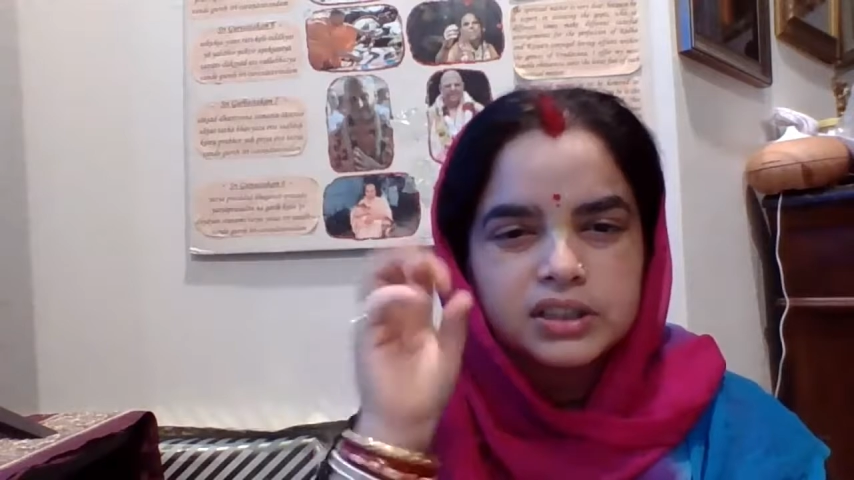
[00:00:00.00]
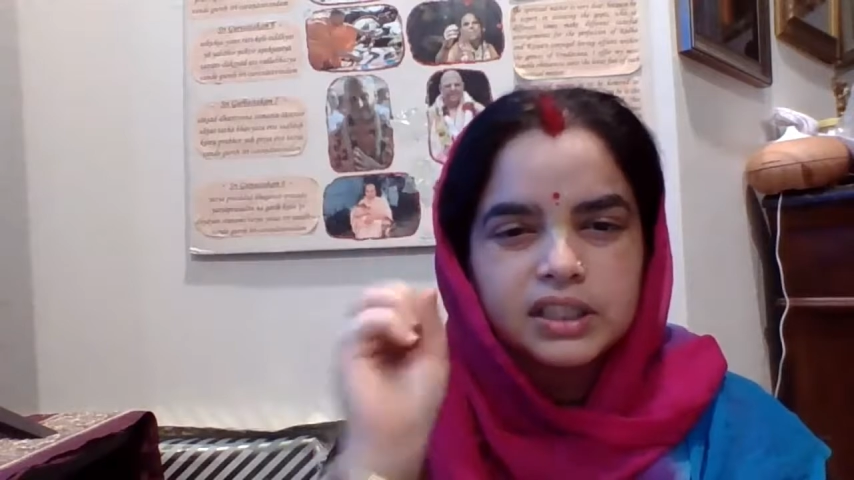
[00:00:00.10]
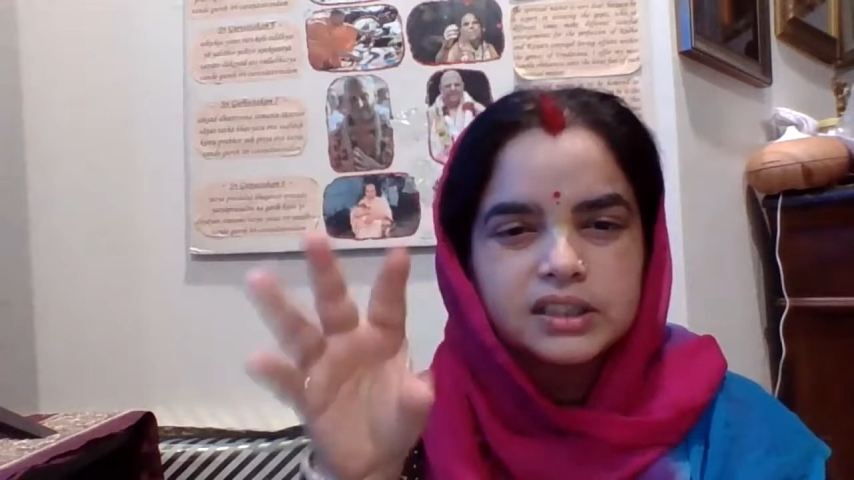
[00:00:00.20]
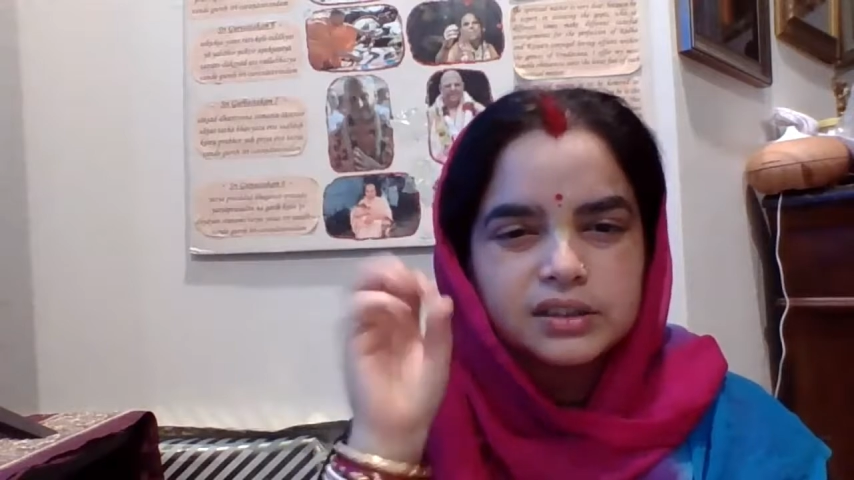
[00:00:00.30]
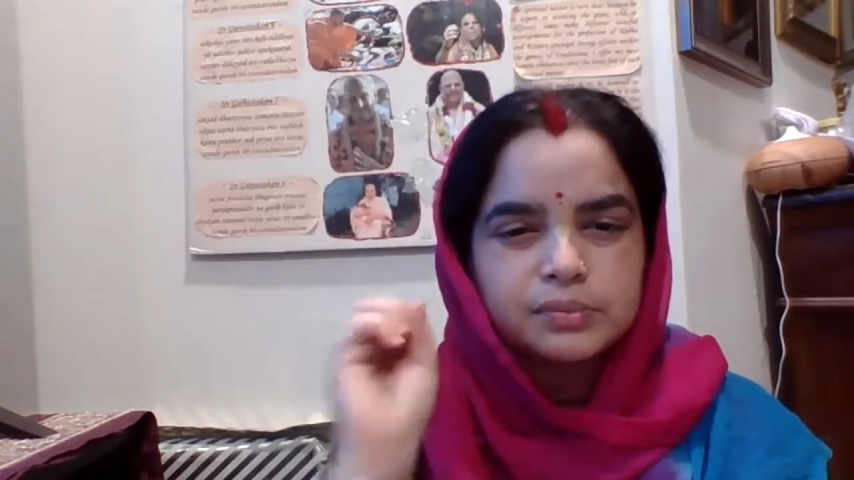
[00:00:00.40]

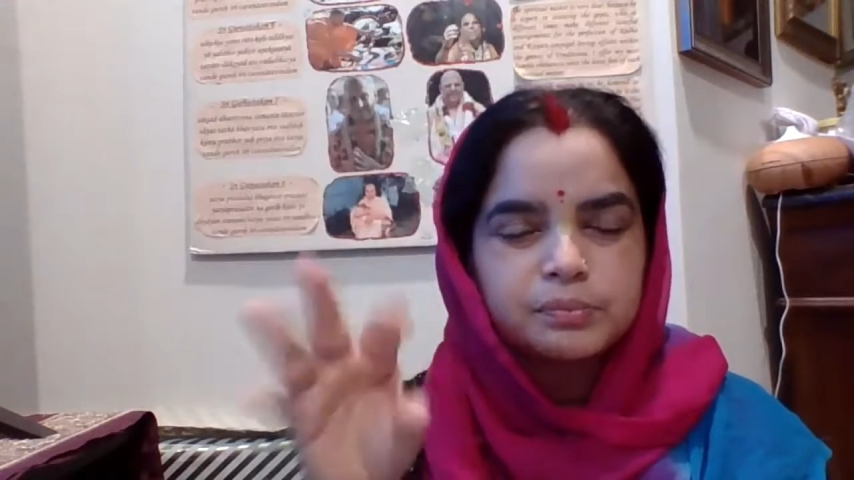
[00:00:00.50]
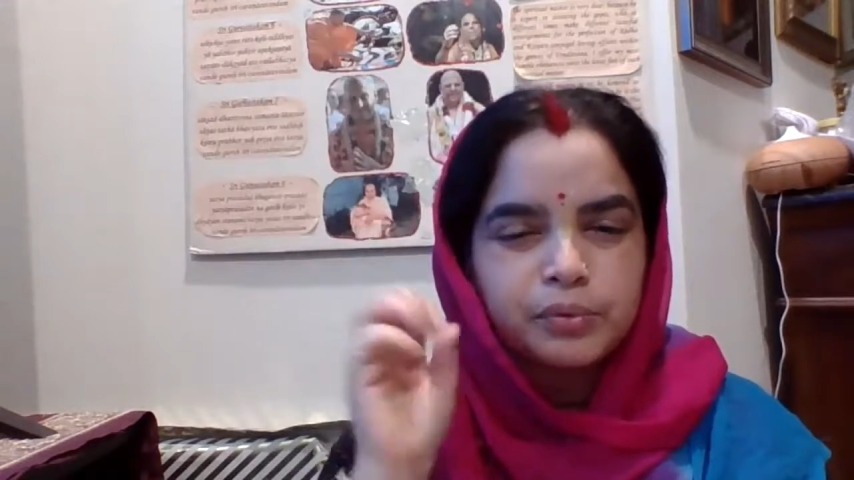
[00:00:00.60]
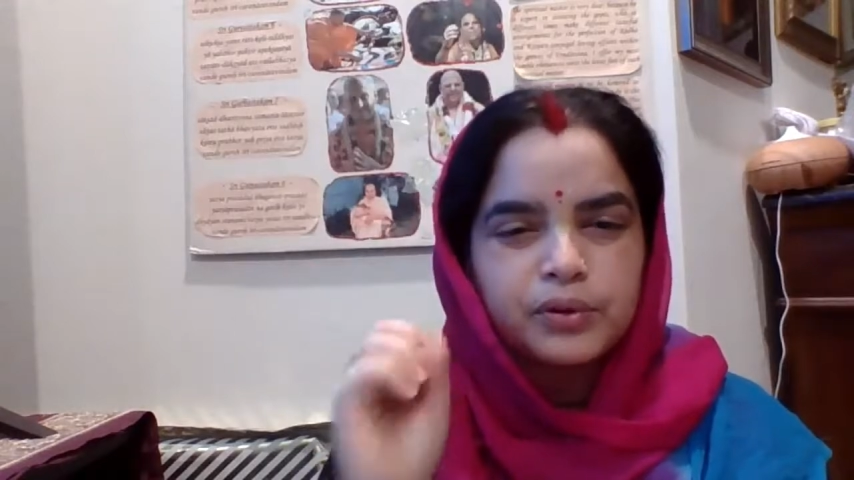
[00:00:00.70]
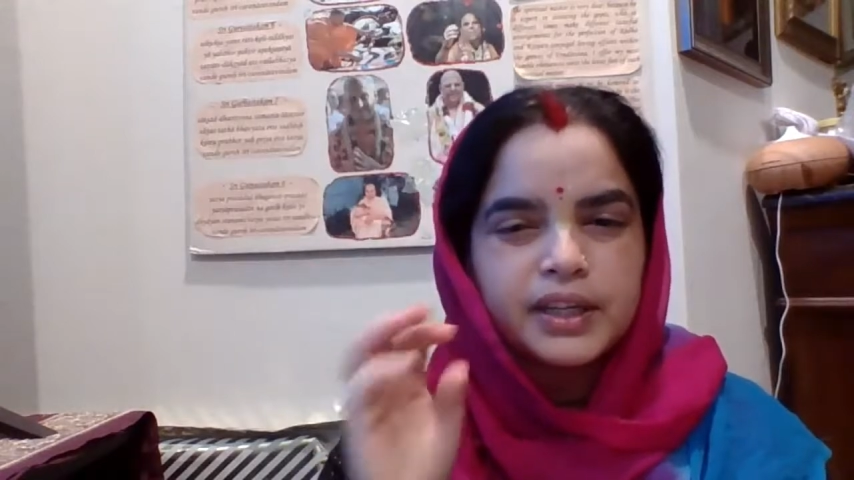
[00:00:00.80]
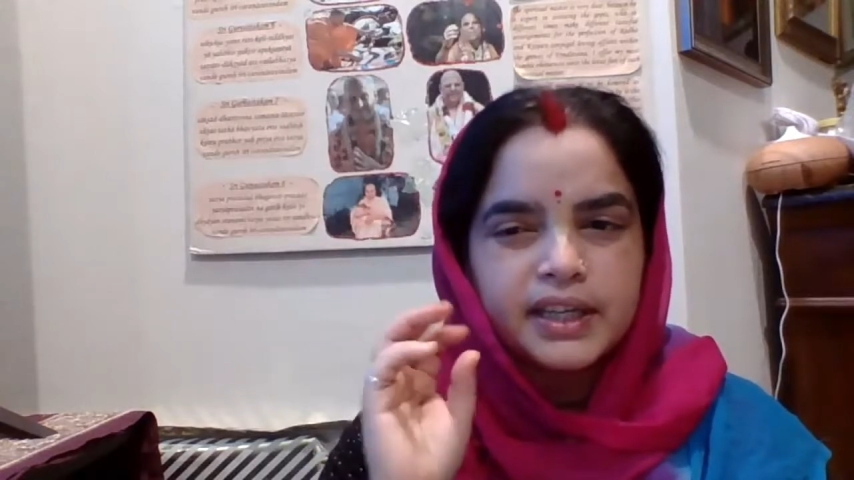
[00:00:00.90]
that is
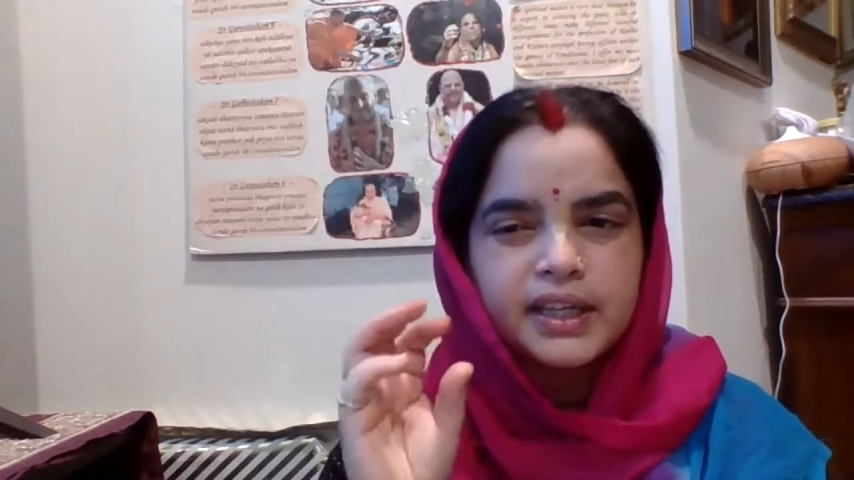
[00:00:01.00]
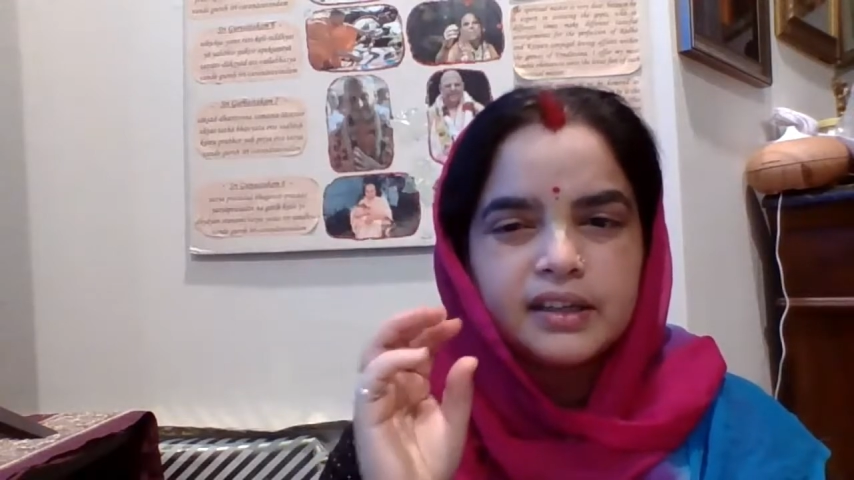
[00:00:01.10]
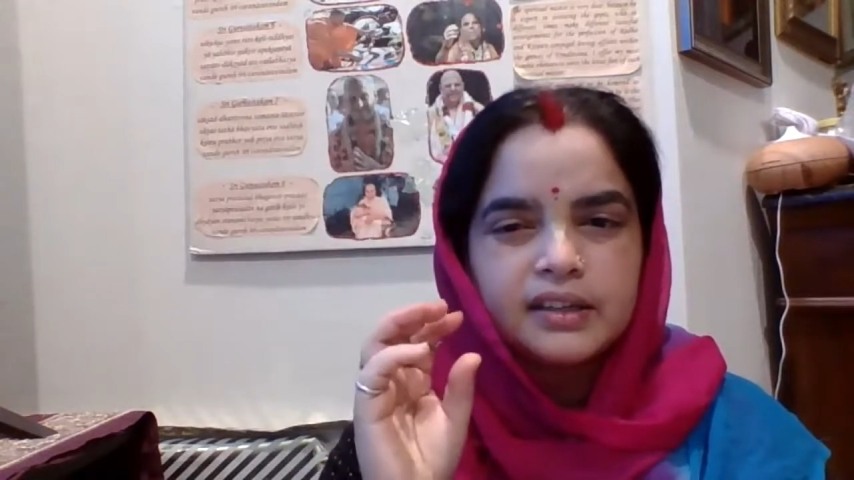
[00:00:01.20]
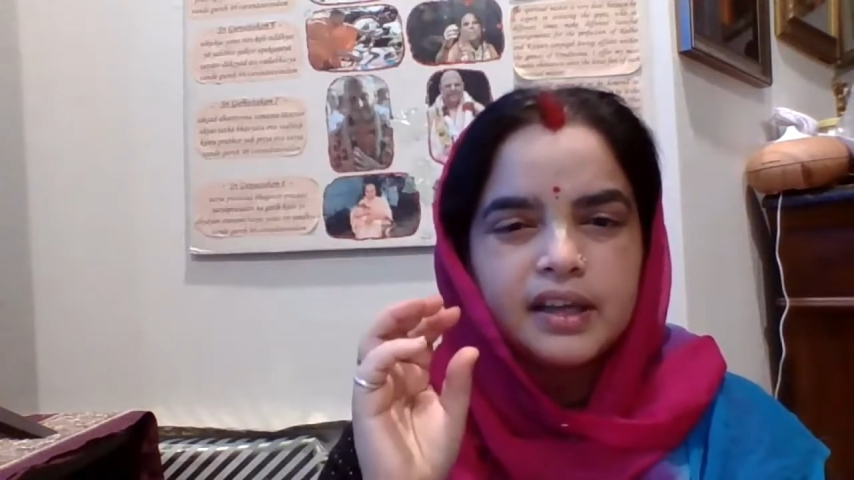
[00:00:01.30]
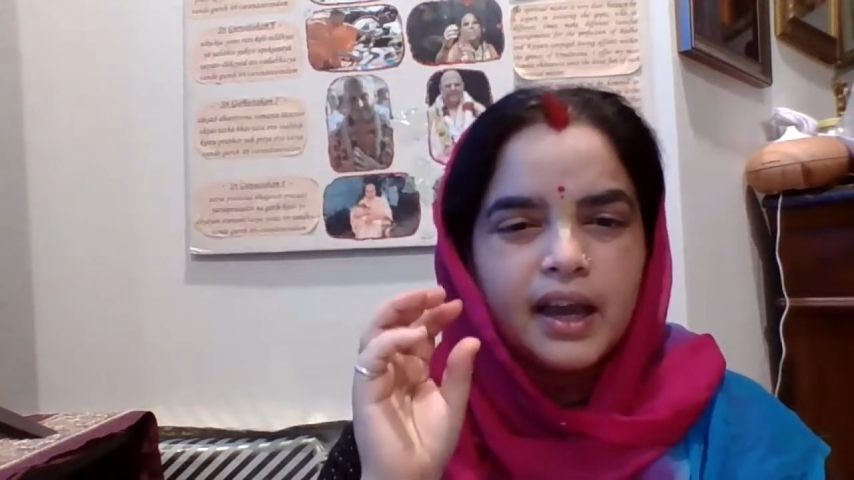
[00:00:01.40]
pouring in,